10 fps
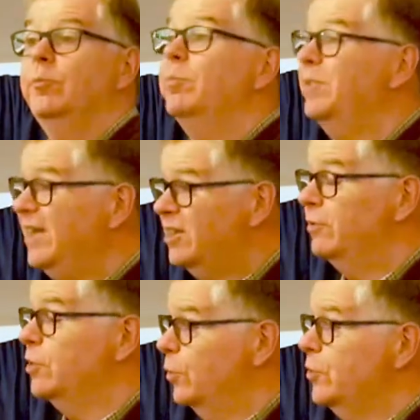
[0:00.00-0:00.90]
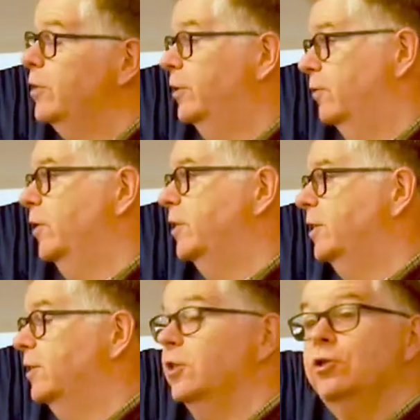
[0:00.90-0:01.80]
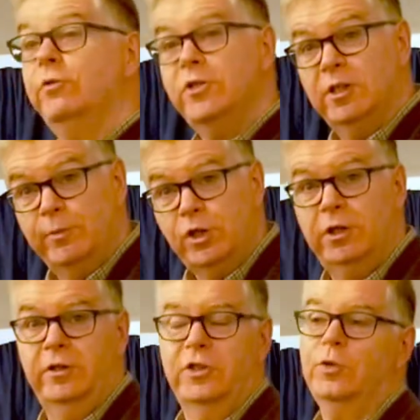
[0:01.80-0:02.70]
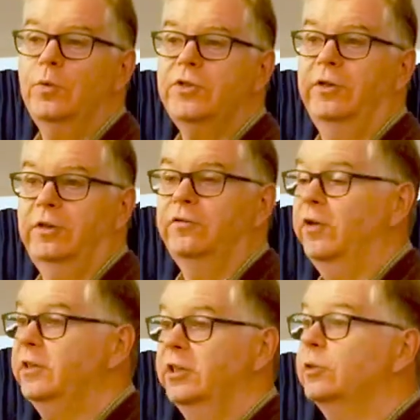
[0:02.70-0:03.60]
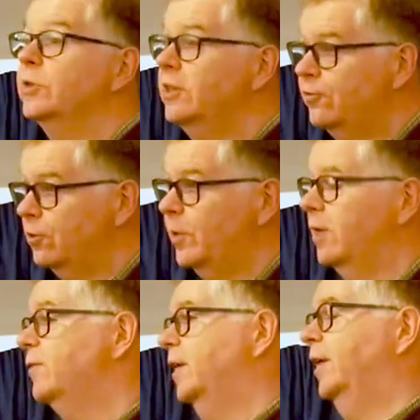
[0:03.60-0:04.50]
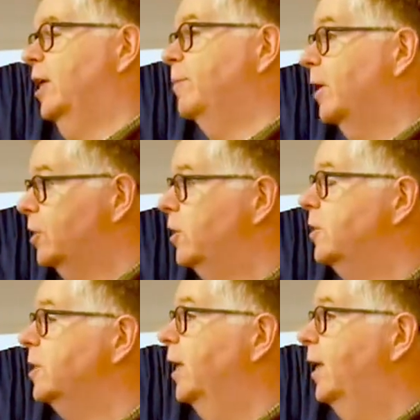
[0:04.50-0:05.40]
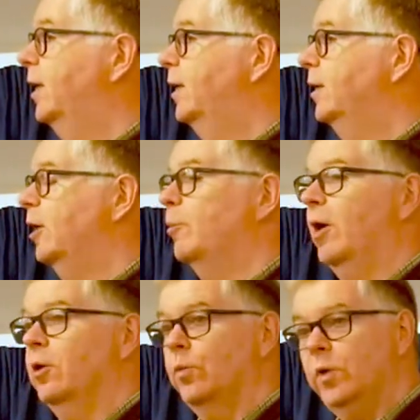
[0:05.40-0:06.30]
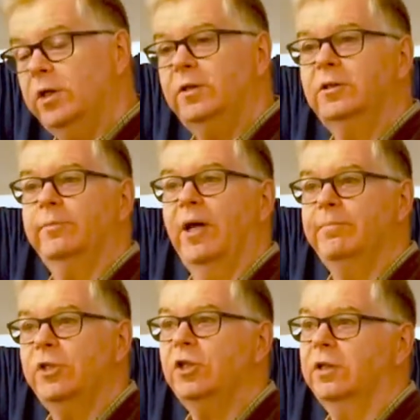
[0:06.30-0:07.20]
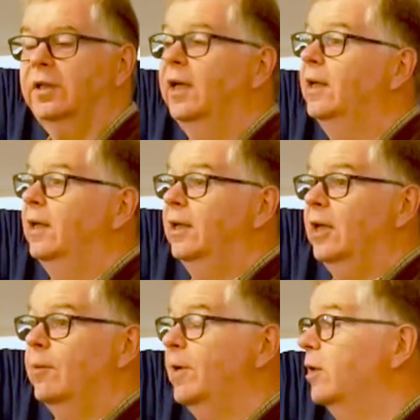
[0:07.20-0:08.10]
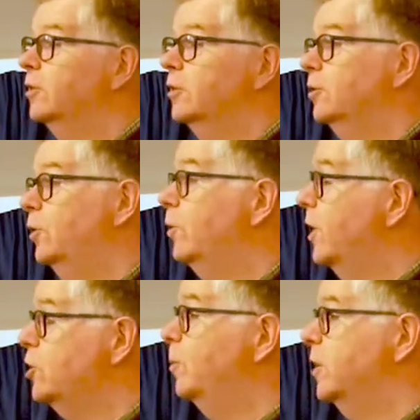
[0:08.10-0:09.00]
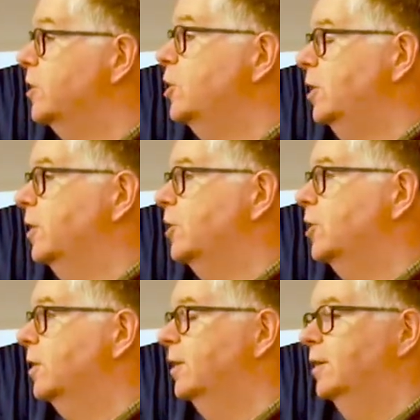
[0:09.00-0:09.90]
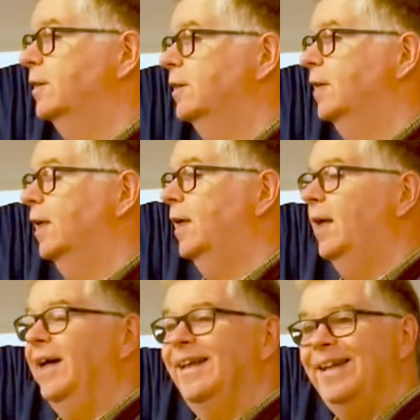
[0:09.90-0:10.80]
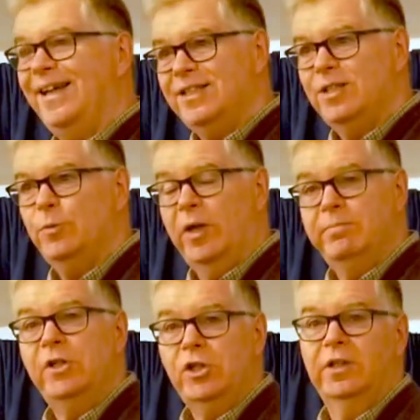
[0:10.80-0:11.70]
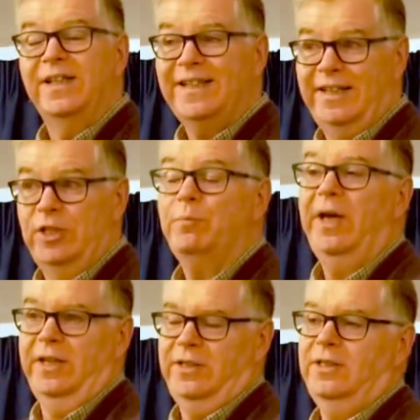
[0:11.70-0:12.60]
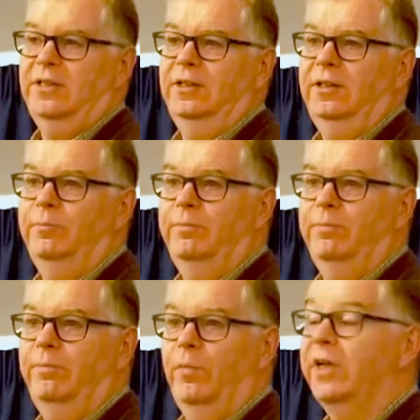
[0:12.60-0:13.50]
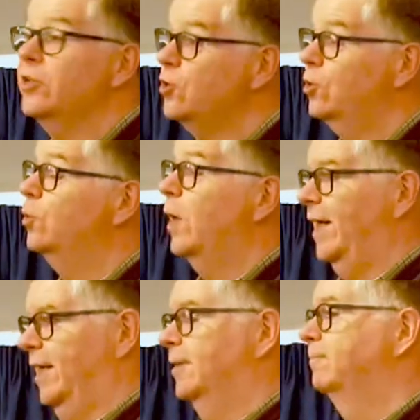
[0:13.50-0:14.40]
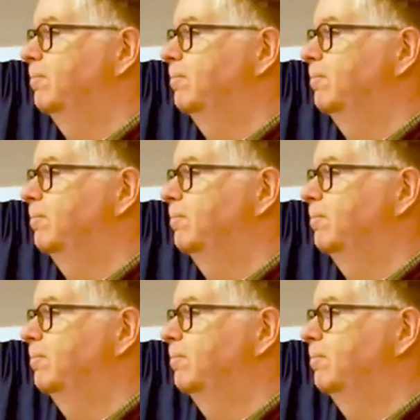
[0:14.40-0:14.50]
But Peter is also converted. The Jerusalem church is also converted to a different way of thinking about God, about the world, about mission, about who they should be as a church. And that's when mission is at its best, when it's two-way.